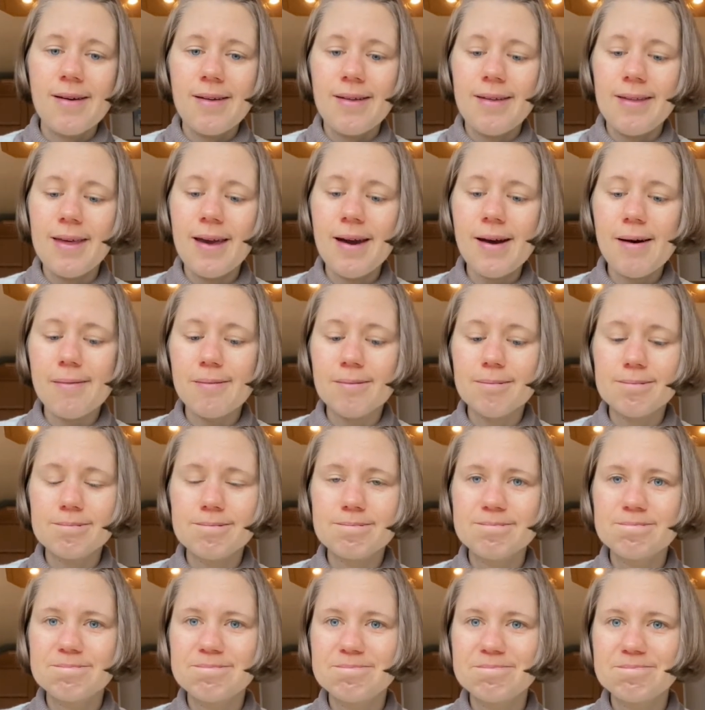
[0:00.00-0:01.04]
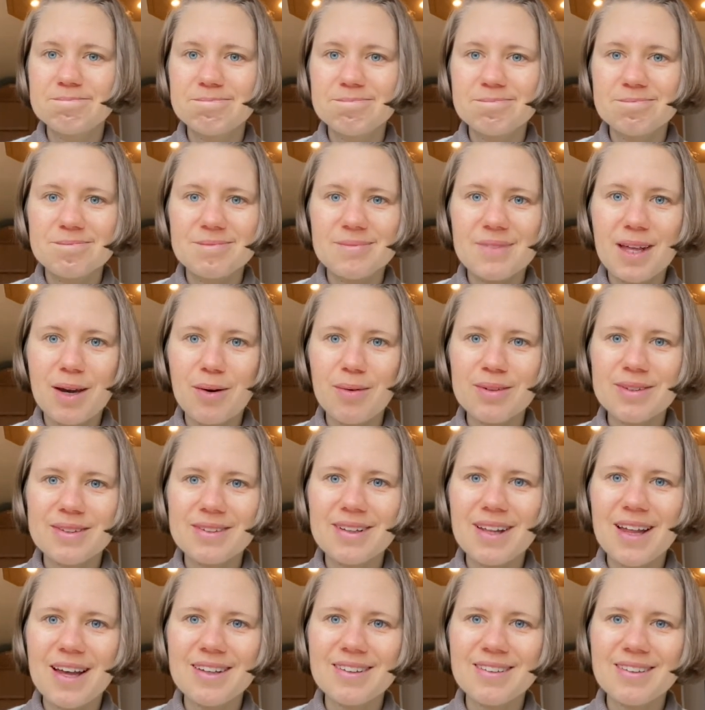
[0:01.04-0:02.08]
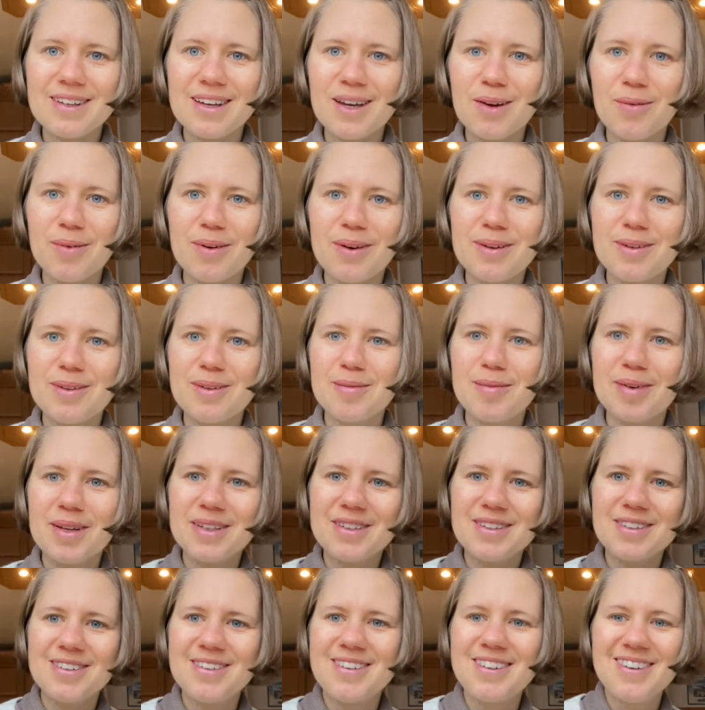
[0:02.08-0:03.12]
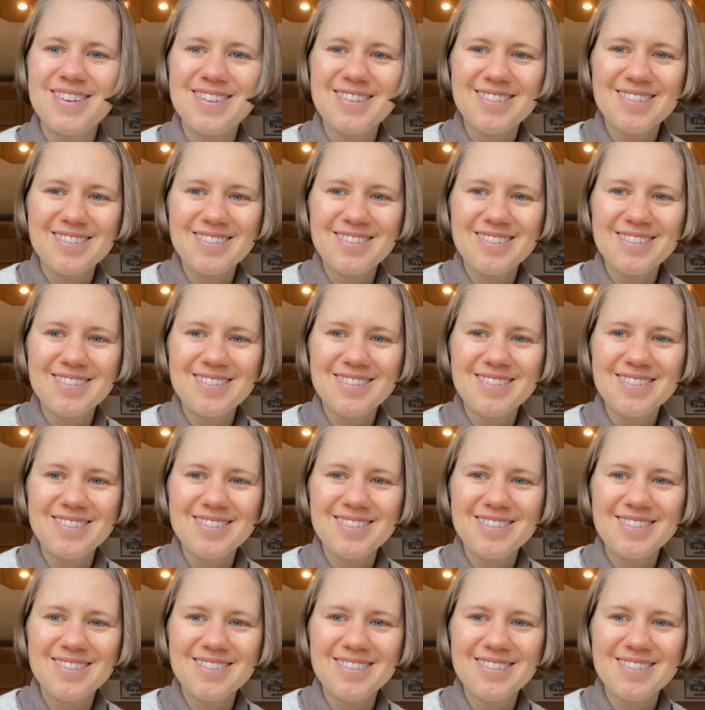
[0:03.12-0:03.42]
Yeah, that was the last thing I wanted to mention.